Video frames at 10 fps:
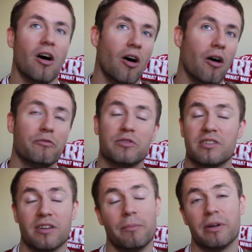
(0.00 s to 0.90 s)
of
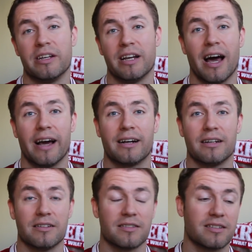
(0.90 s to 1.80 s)
somebody like
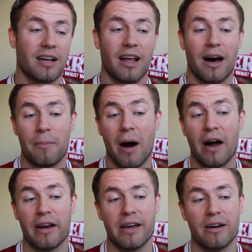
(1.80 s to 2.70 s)
Salah,
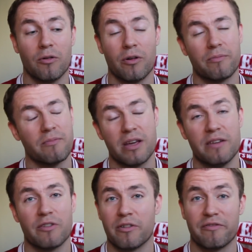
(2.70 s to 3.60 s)
Mane or
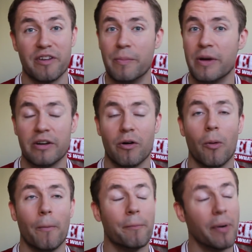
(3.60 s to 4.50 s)
even
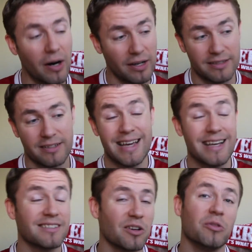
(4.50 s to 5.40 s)
Firmino, but
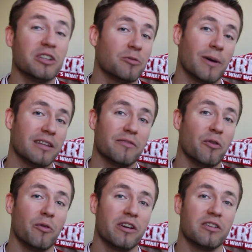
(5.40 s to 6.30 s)
he's only
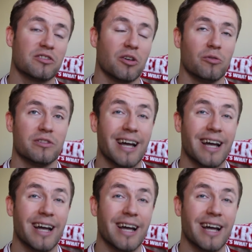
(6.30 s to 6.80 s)
24 years old.